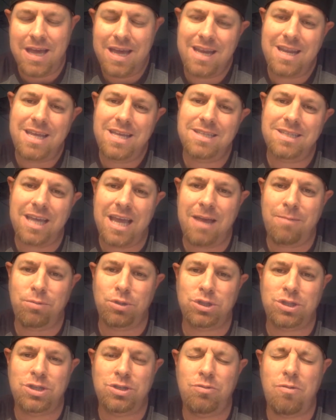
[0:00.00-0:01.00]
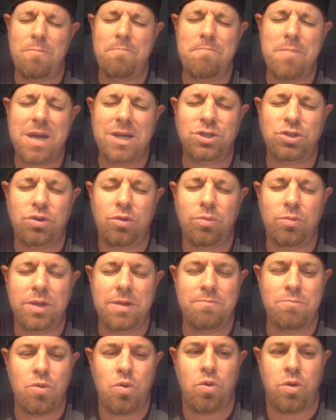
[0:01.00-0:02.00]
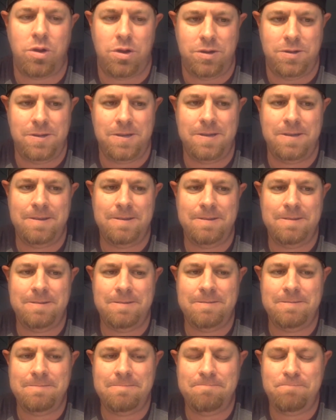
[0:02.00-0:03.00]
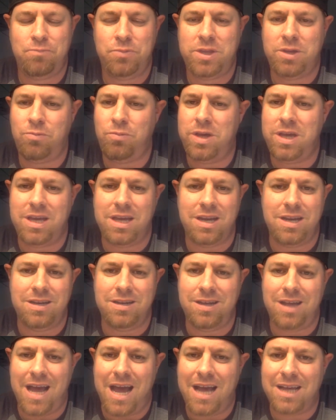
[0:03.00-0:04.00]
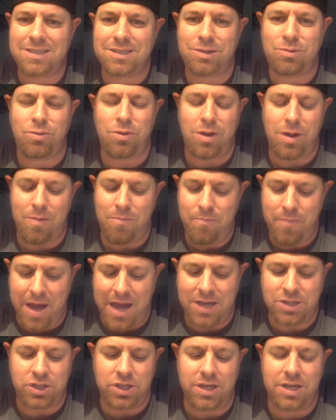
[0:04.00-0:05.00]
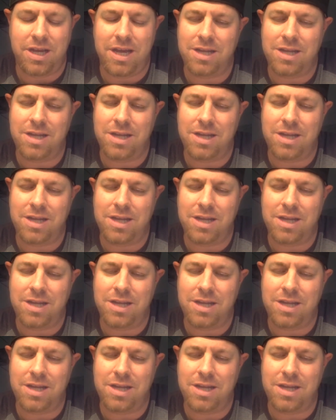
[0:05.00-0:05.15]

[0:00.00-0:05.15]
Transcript: And he's able to do immeasurably more than we can ask or imagine.